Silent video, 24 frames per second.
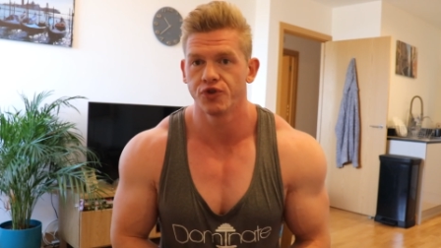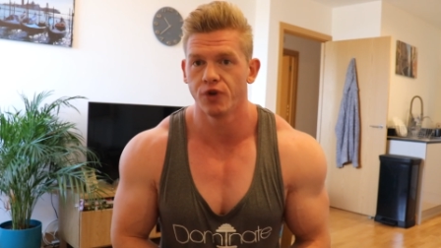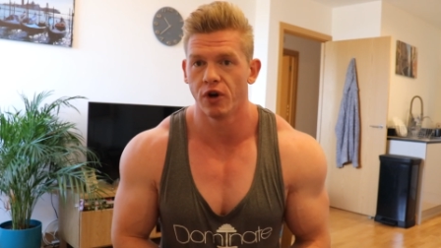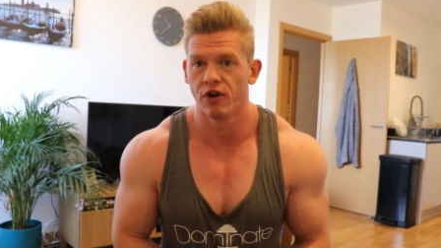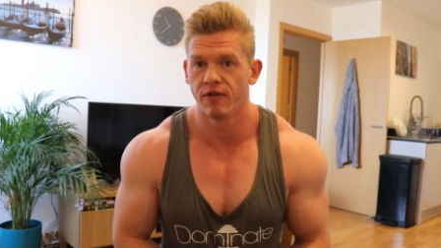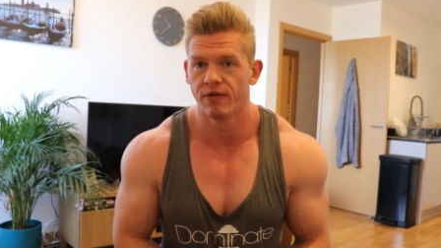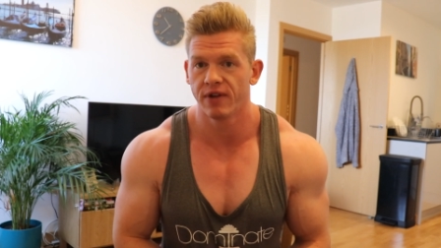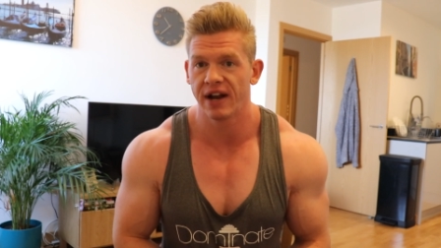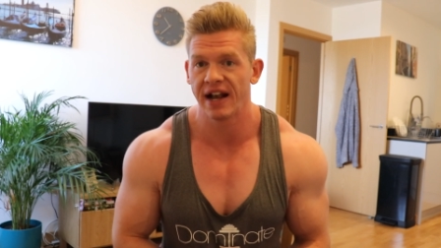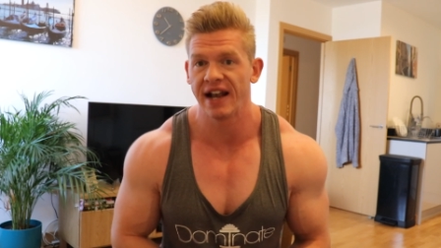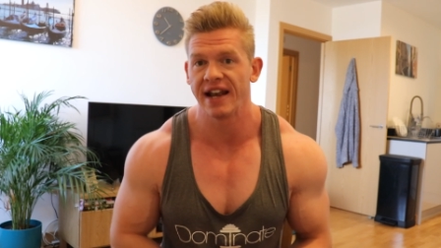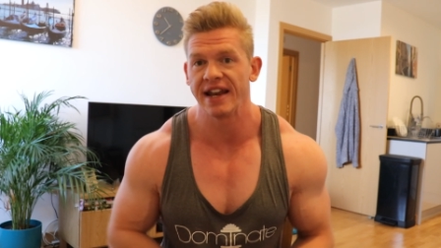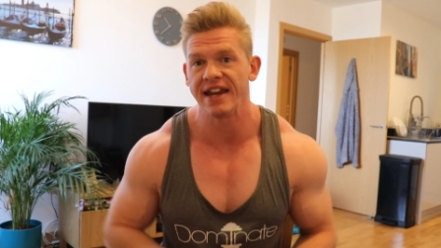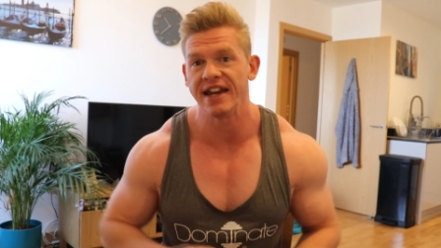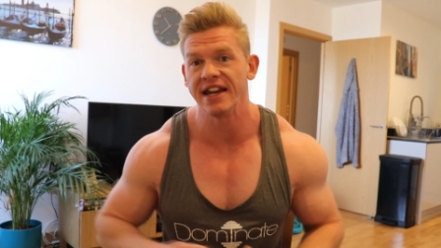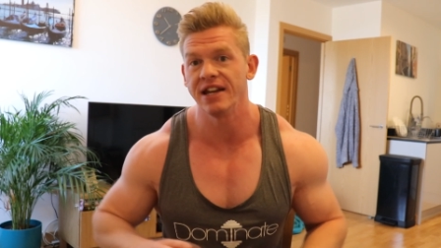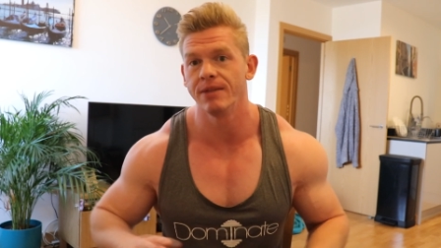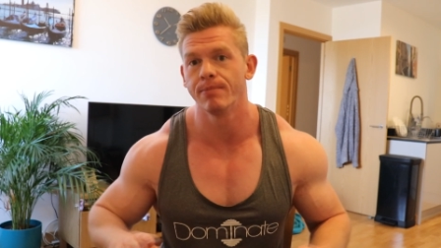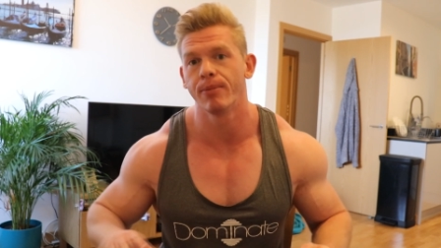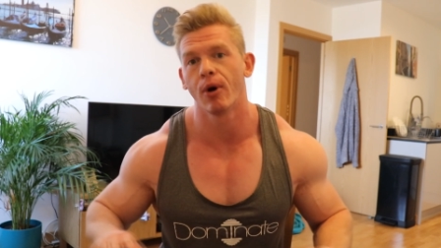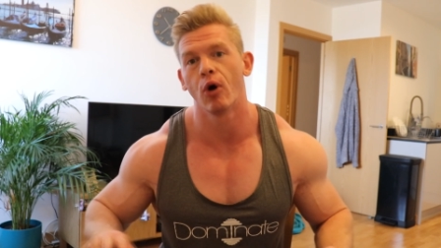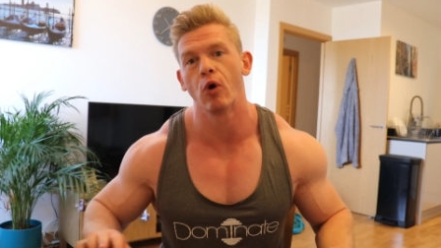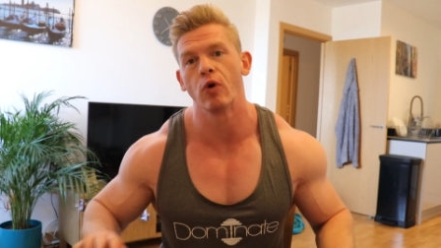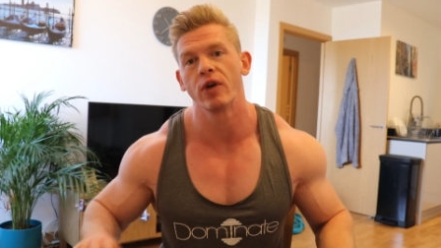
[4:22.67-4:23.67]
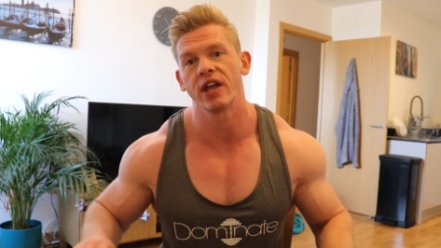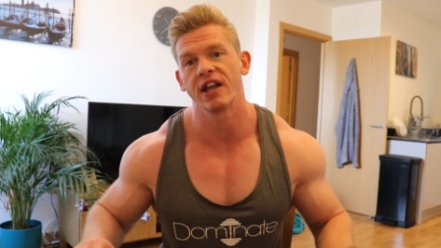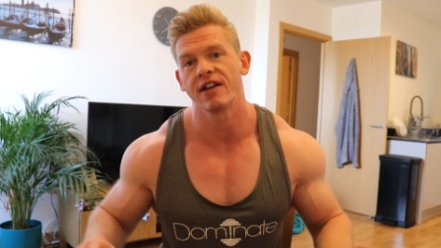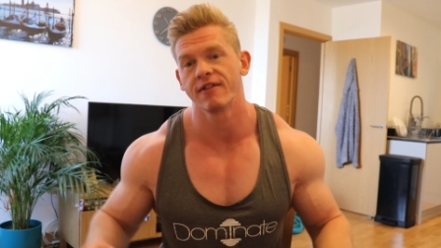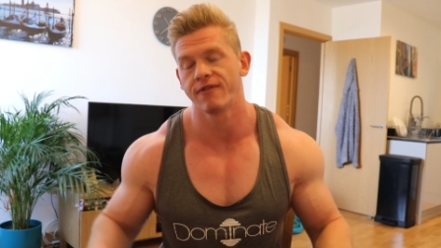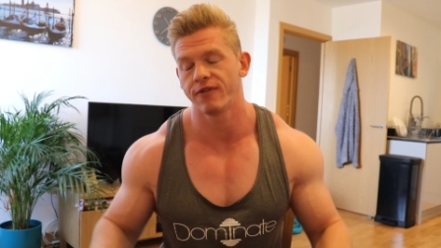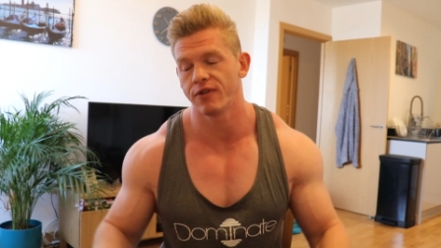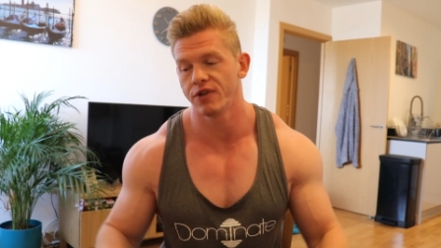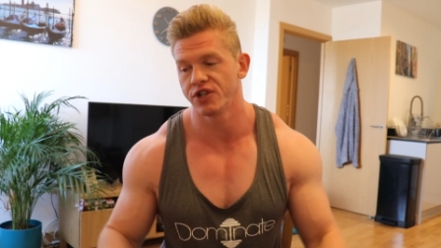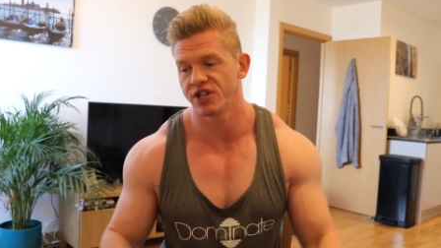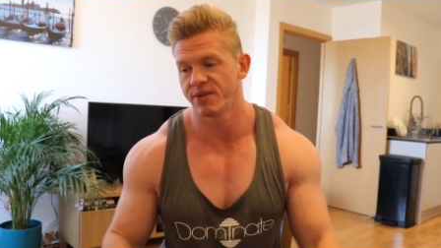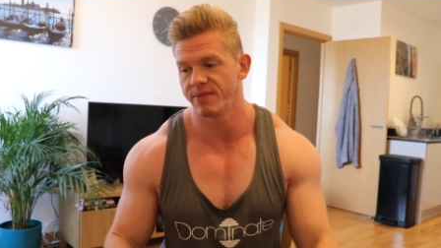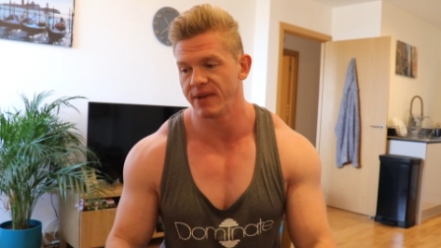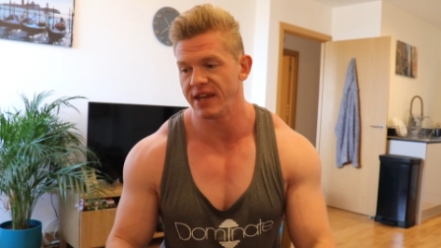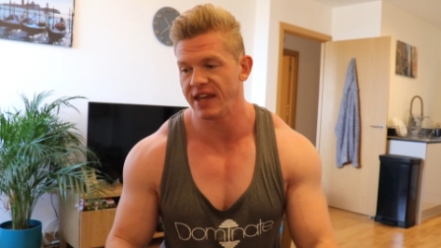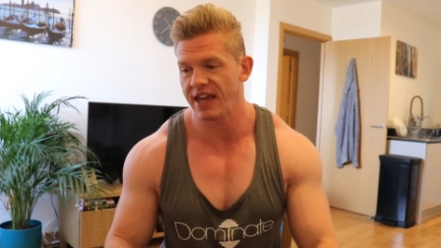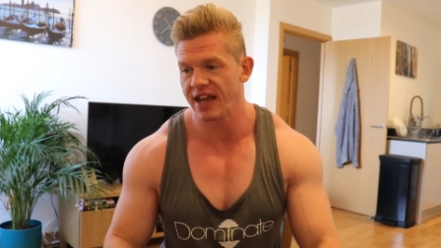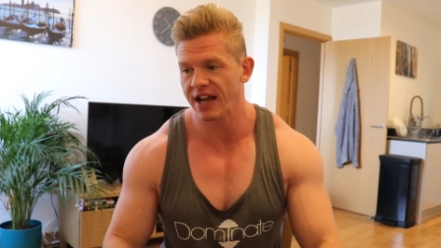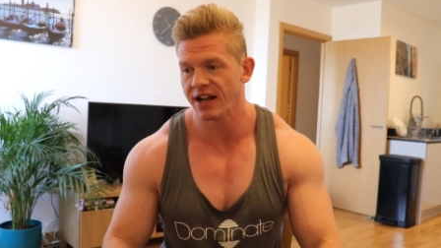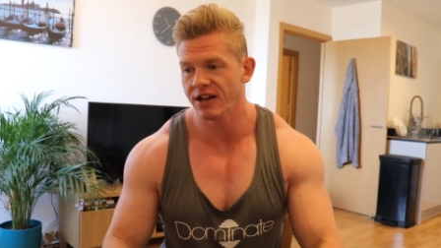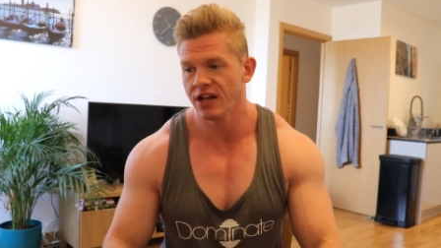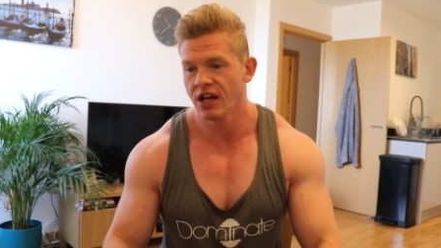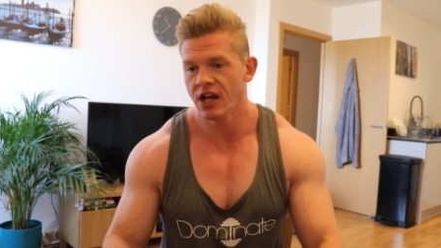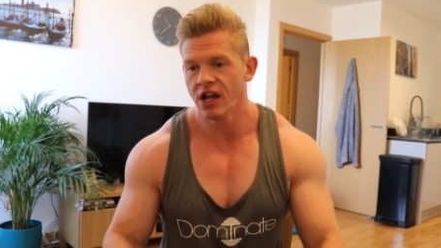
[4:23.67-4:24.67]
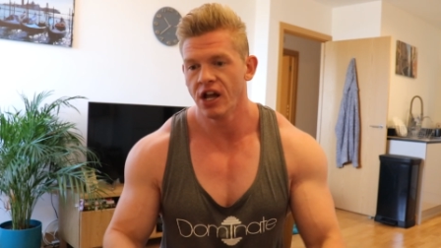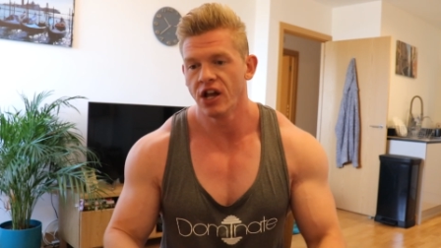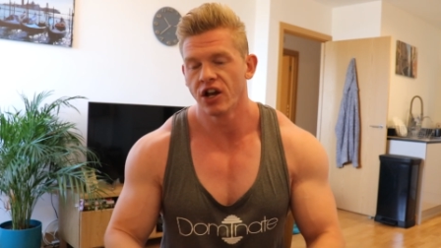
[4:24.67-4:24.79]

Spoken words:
sort of clean bulking foods I'm eating.